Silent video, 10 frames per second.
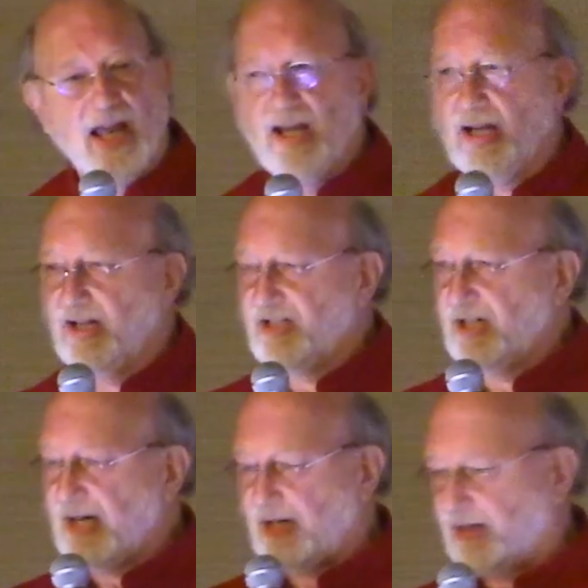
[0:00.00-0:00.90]
And
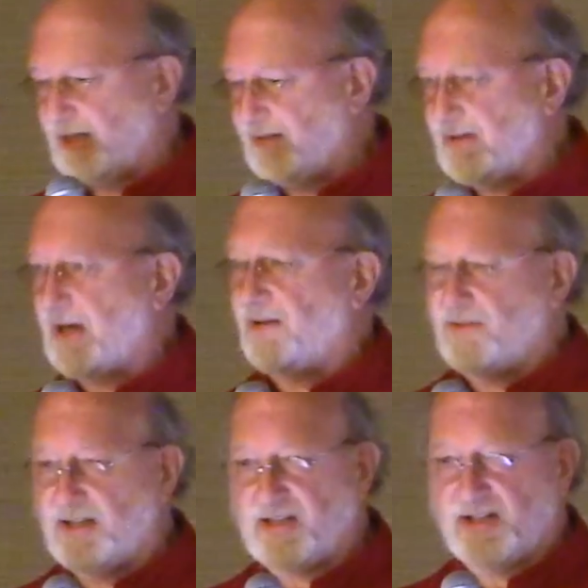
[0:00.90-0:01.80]
incidentally,
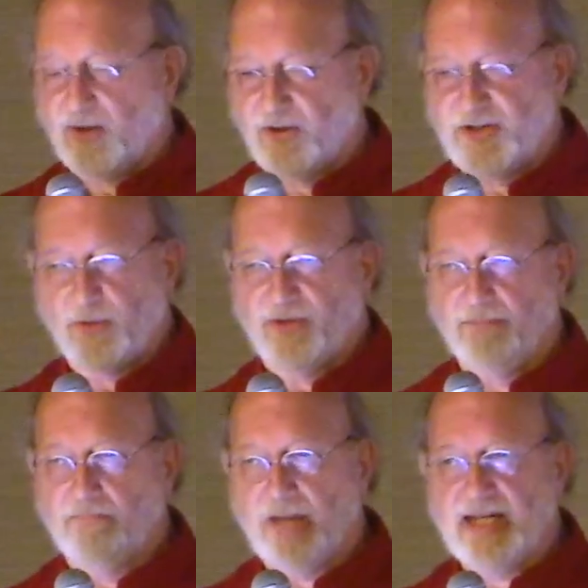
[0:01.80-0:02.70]
this is also the
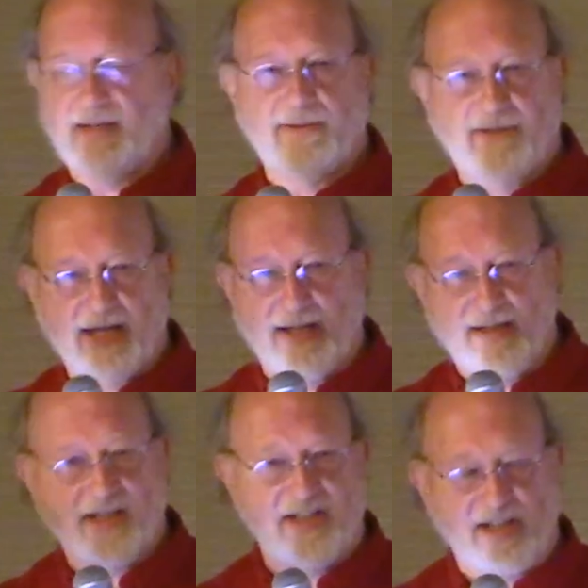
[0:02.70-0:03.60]
main thing
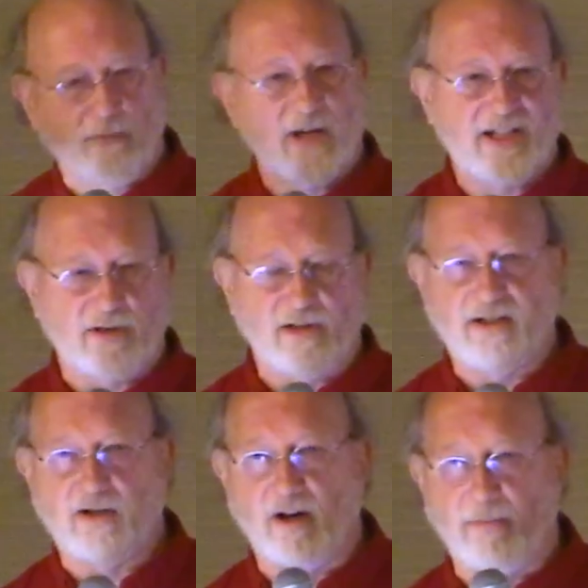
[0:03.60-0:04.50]
that's sequestering
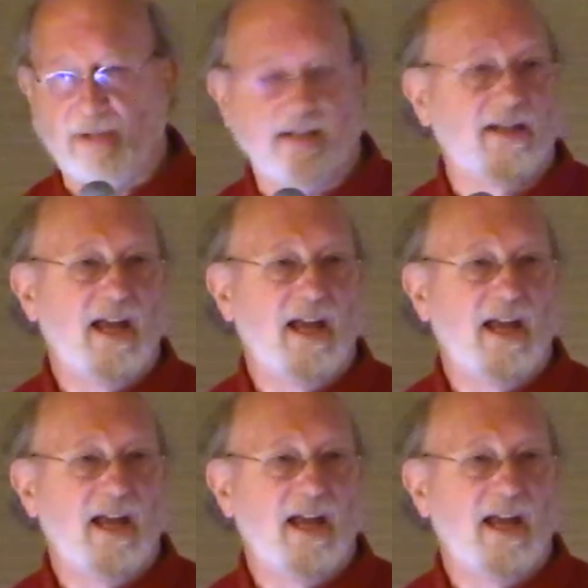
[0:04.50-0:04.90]
carbon